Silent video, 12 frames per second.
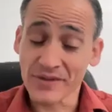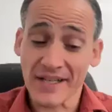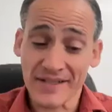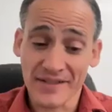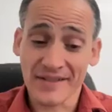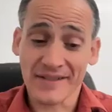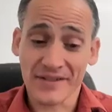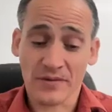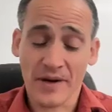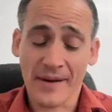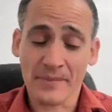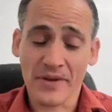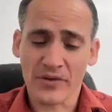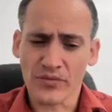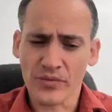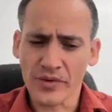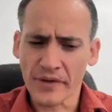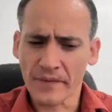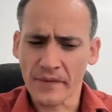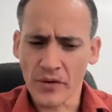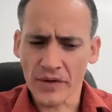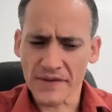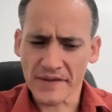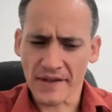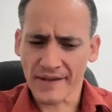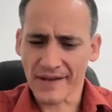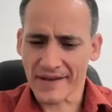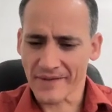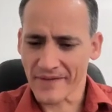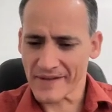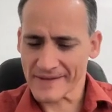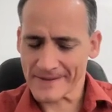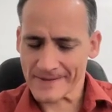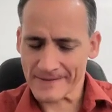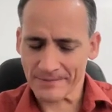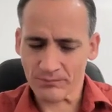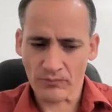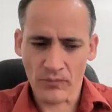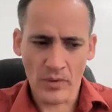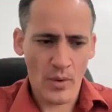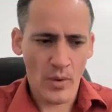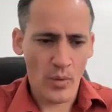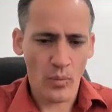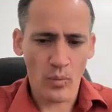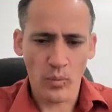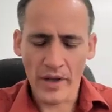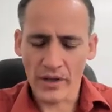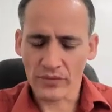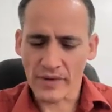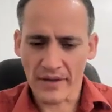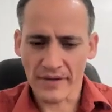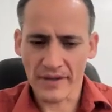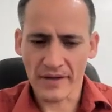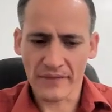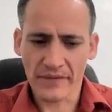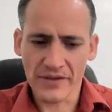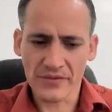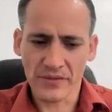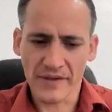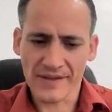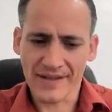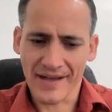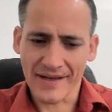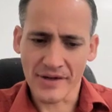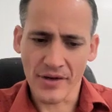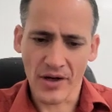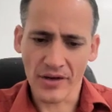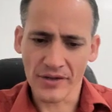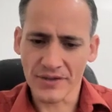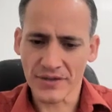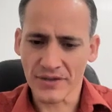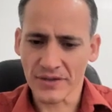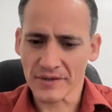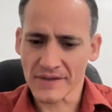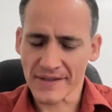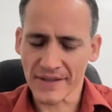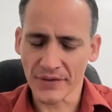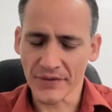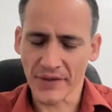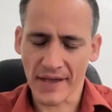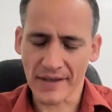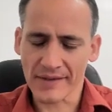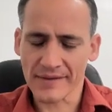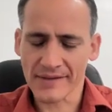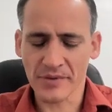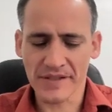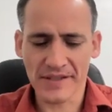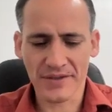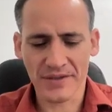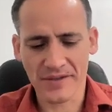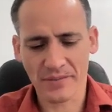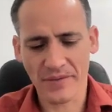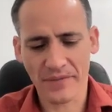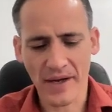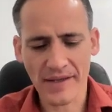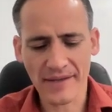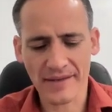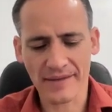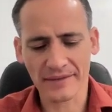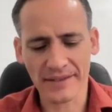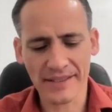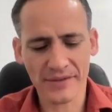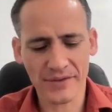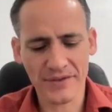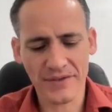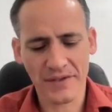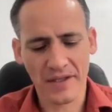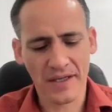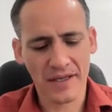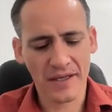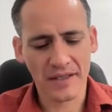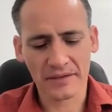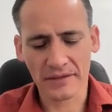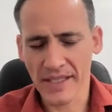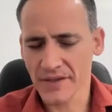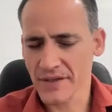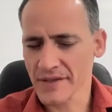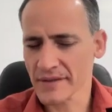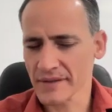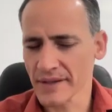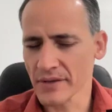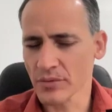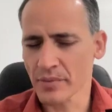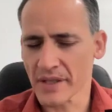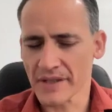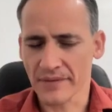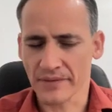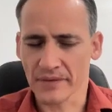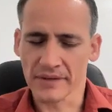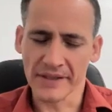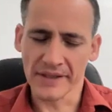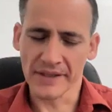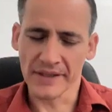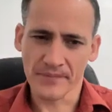I just described that are really focused on kind of this well-rounded individual that's got knowledge, skills, and dispositions, we find that leaders lead just a little bit differently.